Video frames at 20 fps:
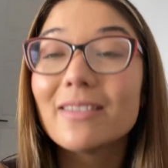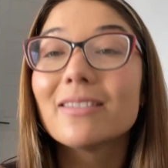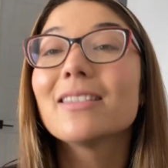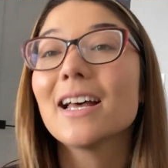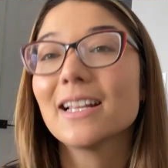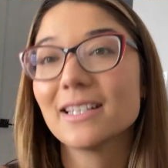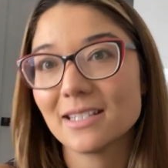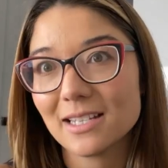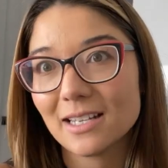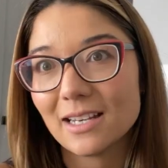
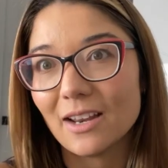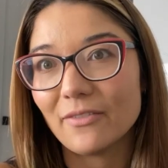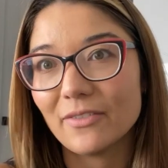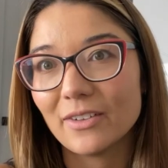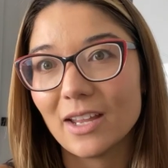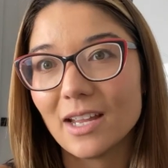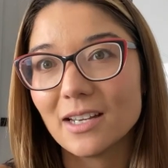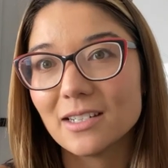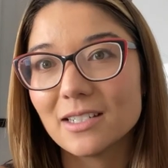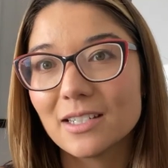That's
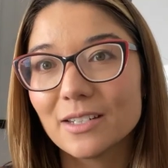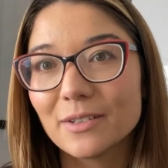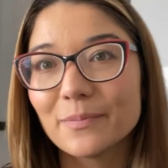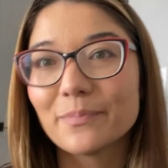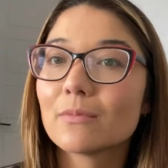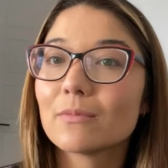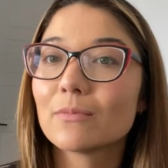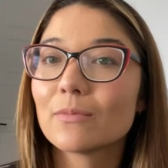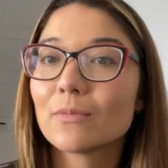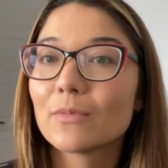significant.
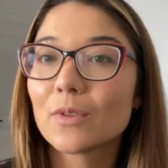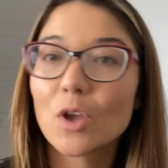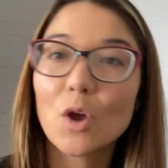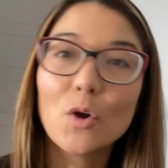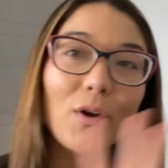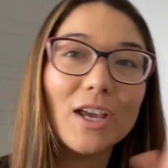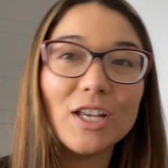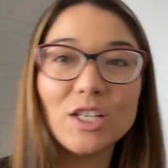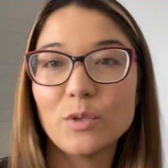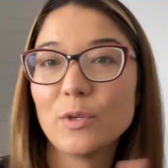
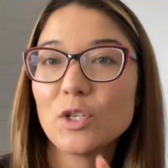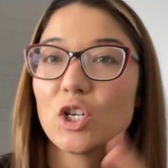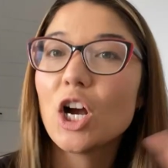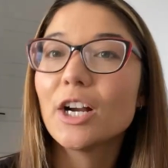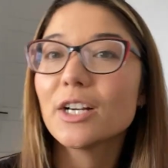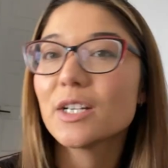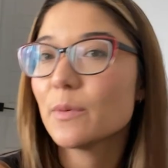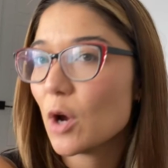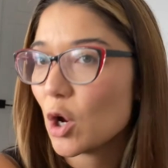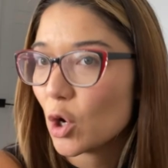Okay, so we
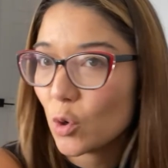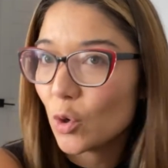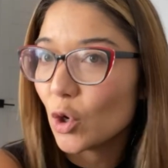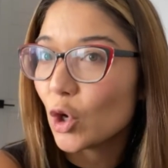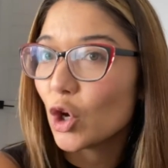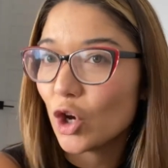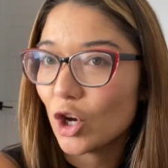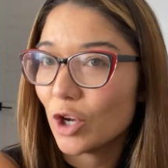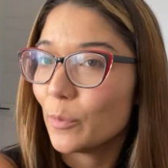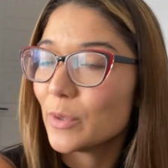talked about who it
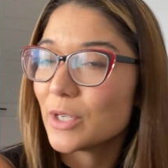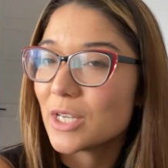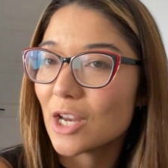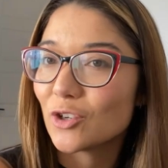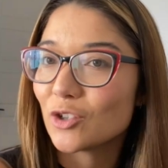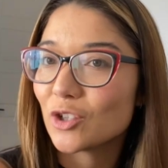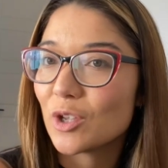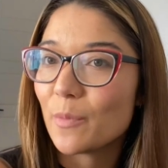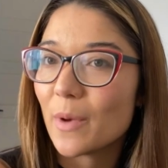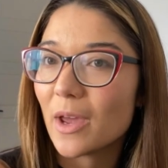could
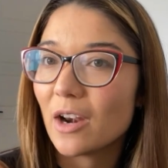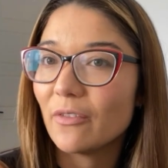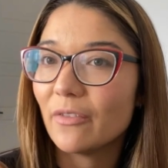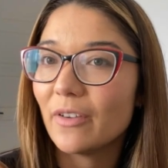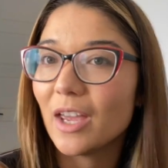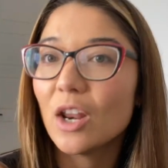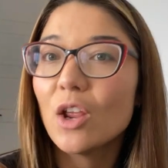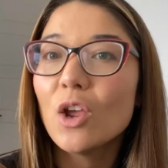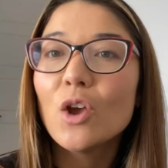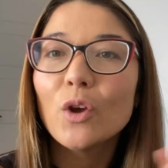potentially
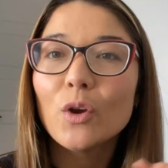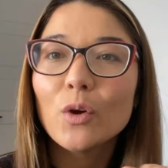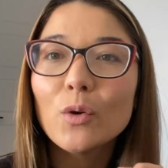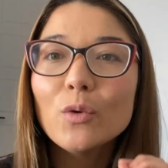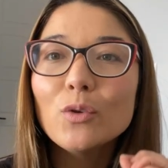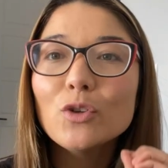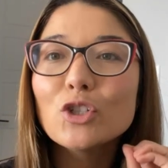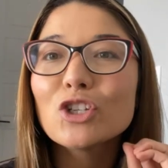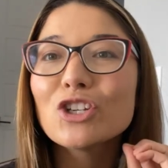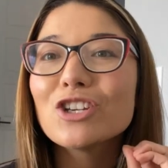benefit.
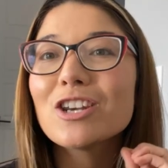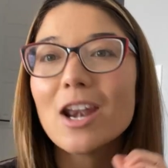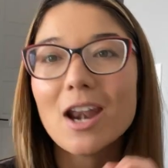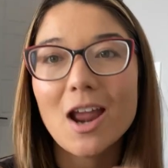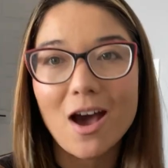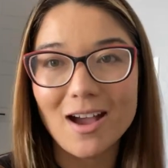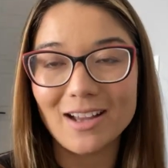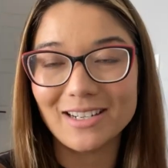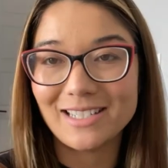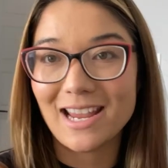Who should
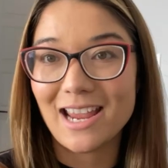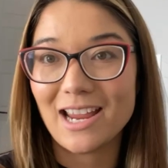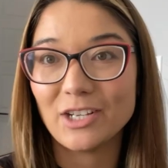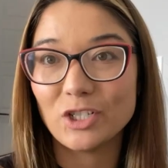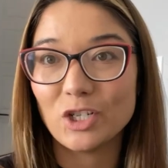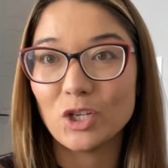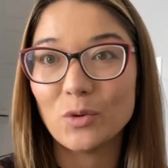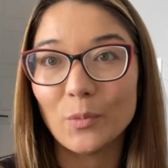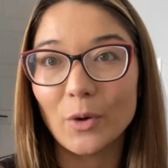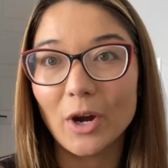not take
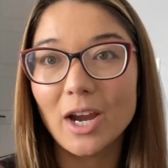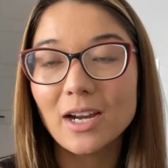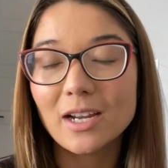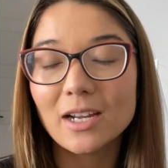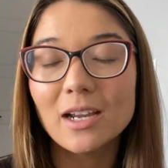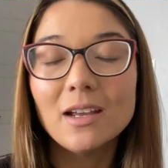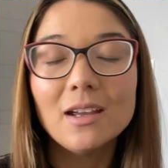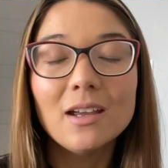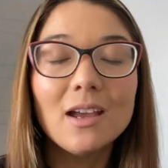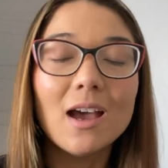
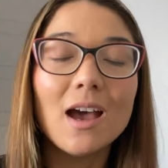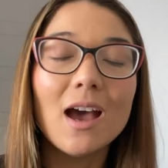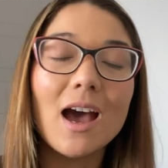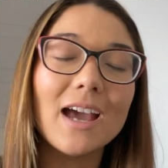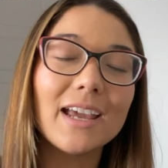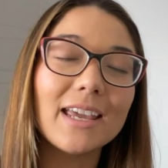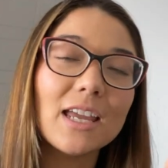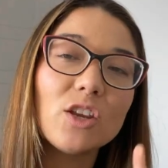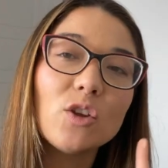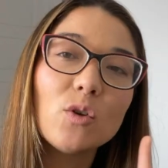turmeric?
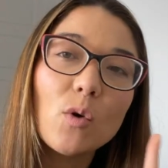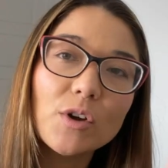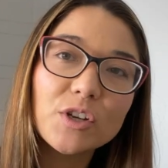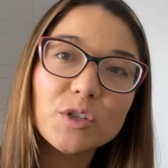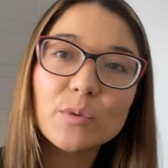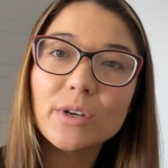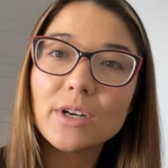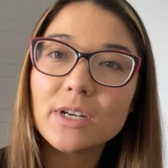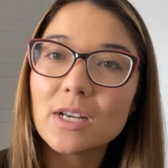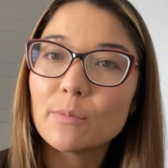Again, you always
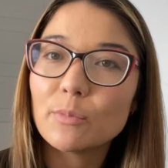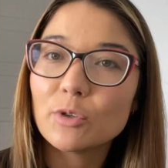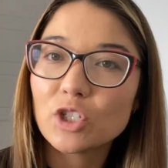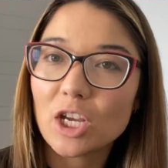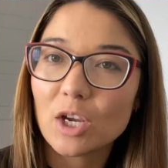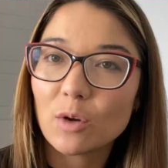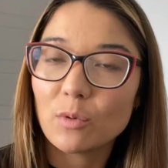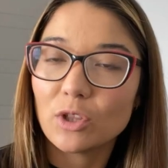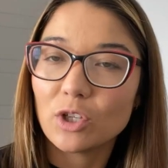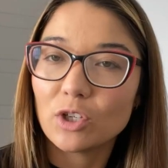want to double
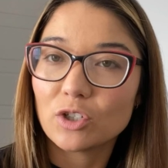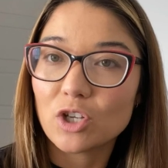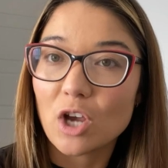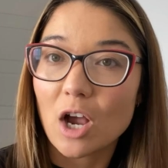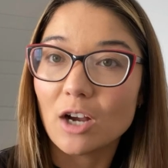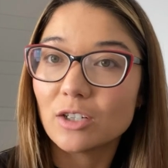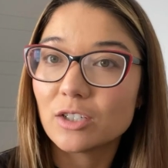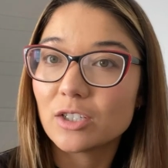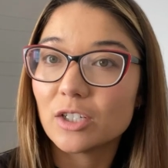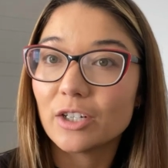check with your
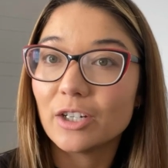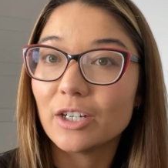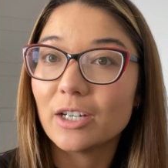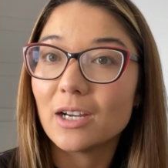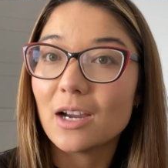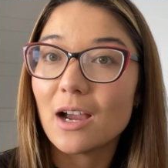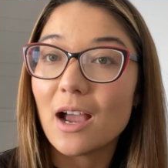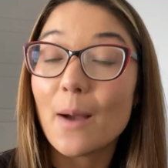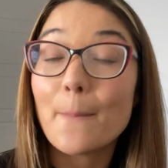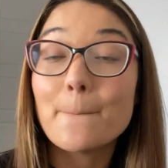
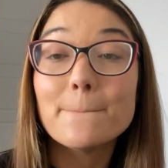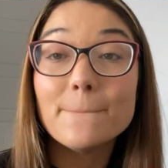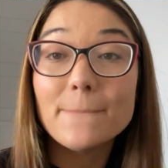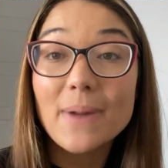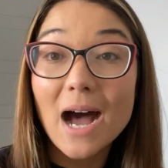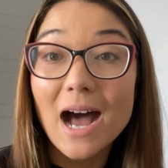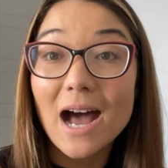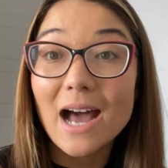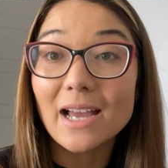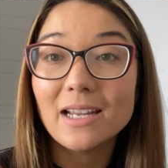doctor,
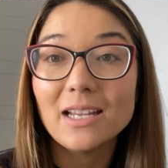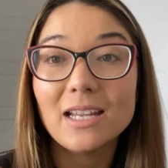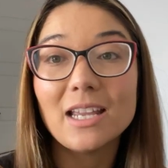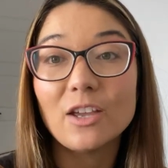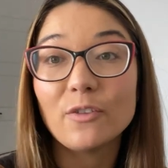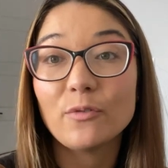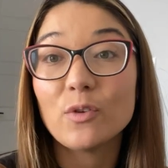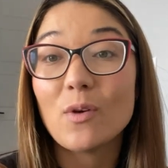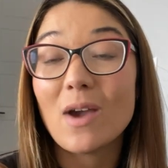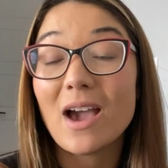but
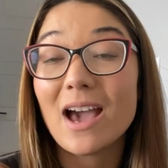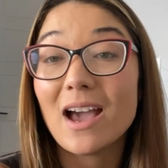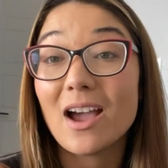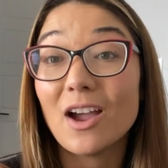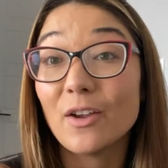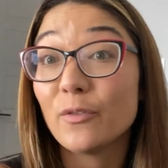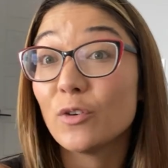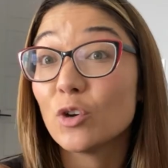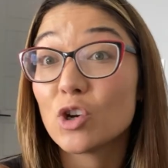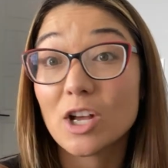if
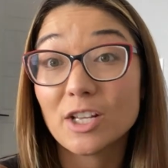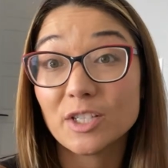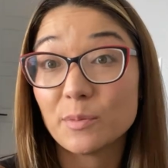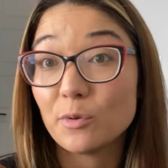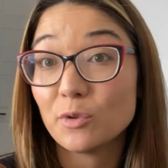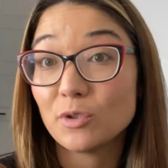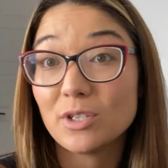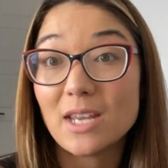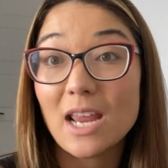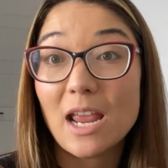you're not
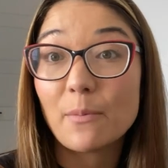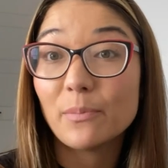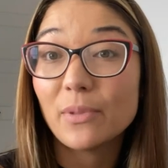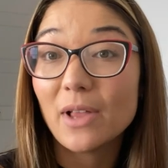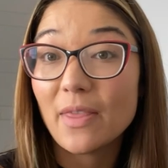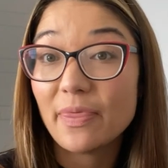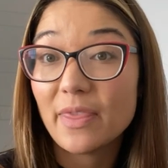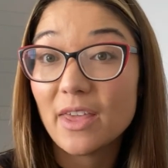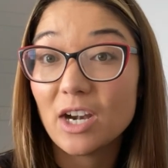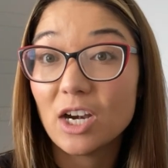supposed to take
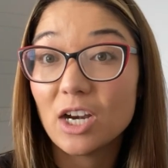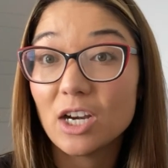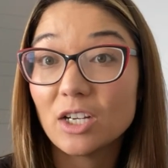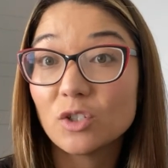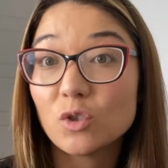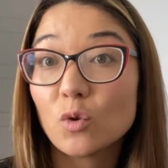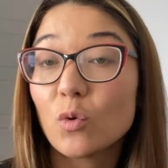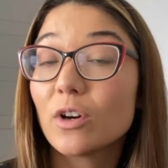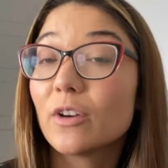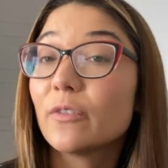blood
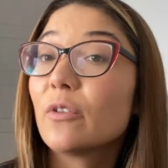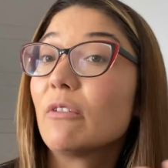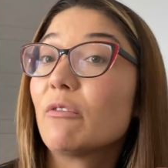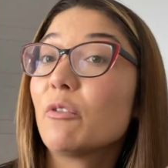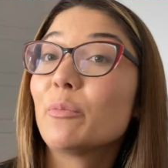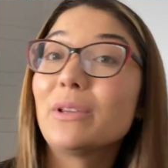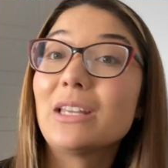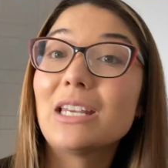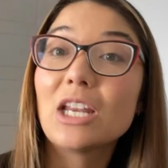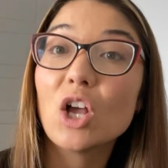thinners or if you have a
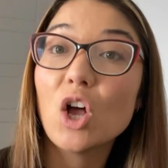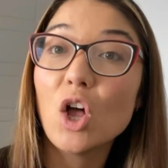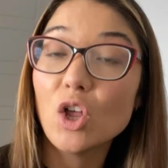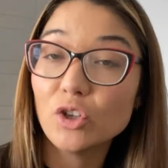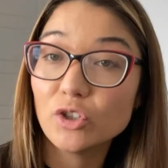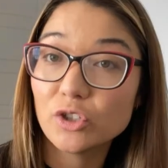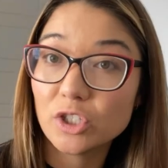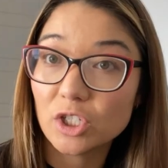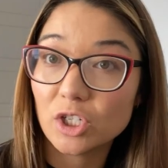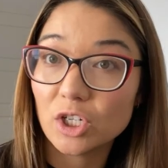bleeding
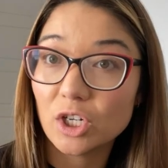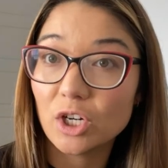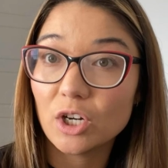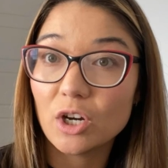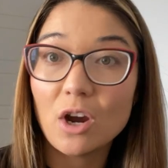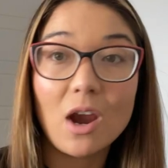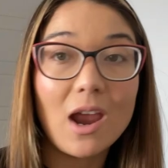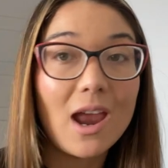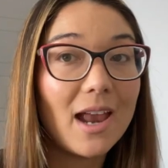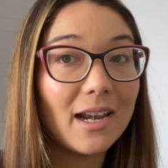
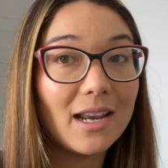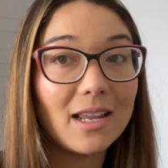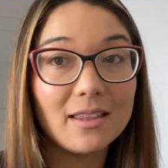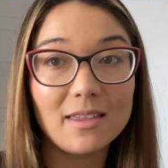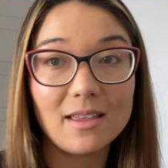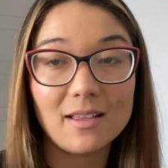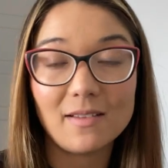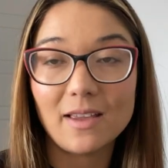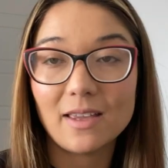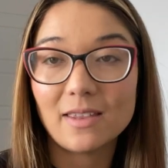ulcer,
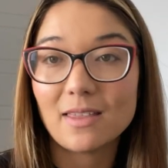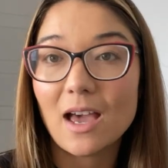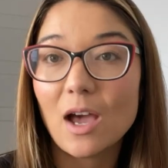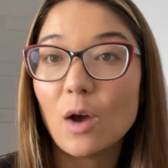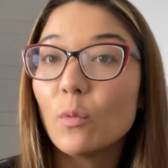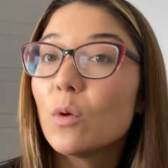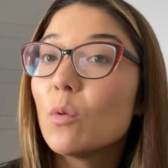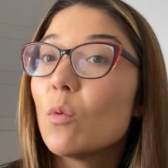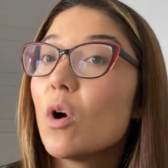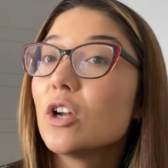anything like
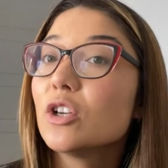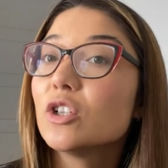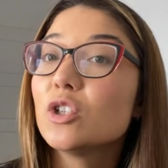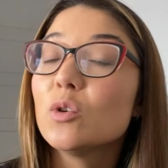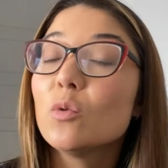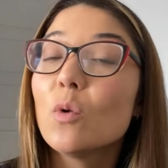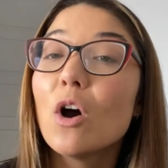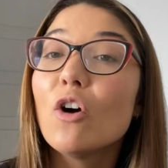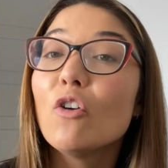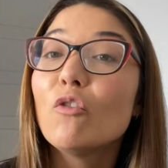that, we want
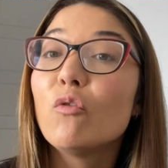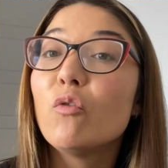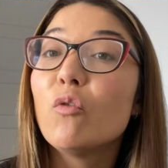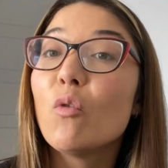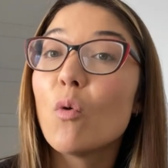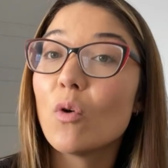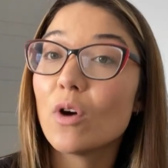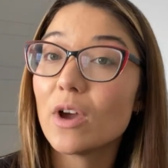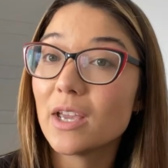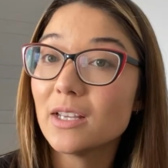to
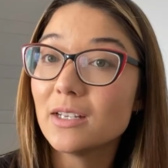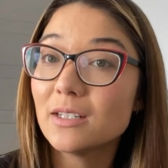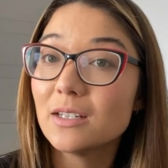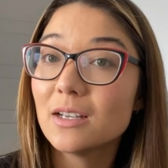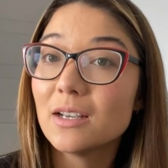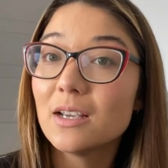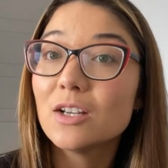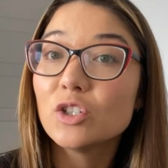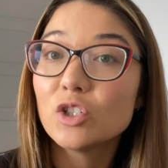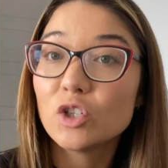avoid
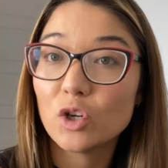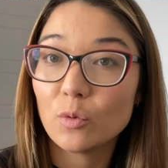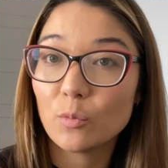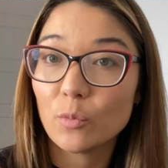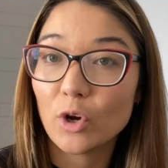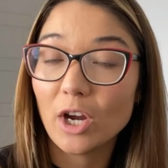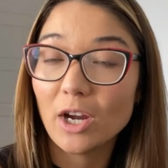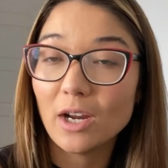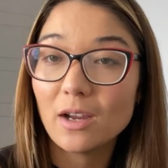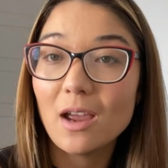
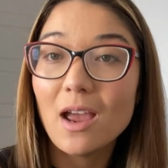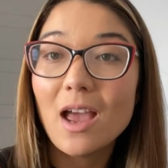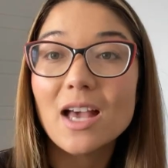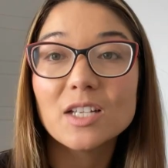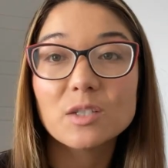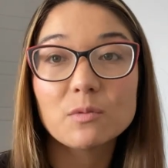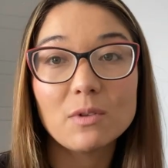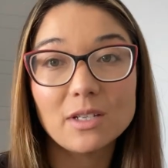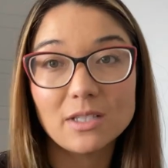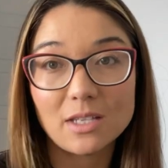turmeric,
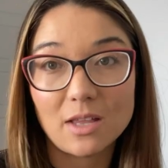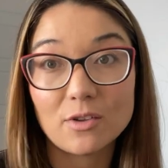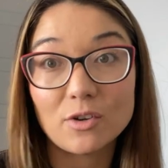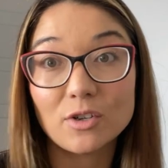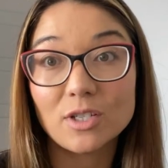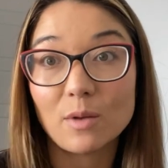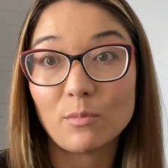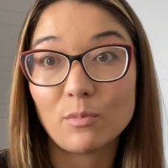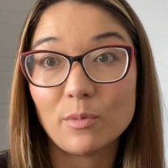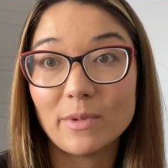as well as other
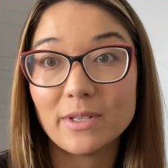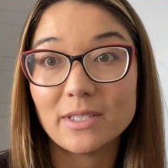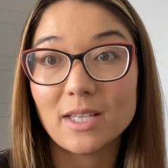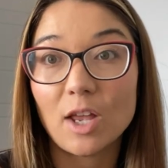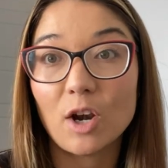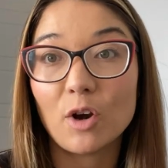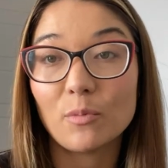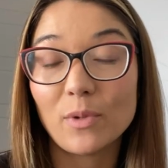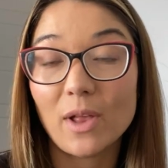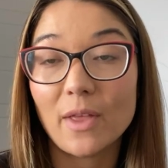supplements
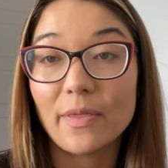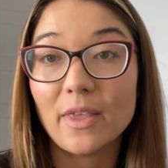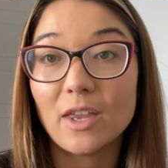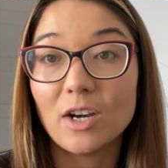that are blood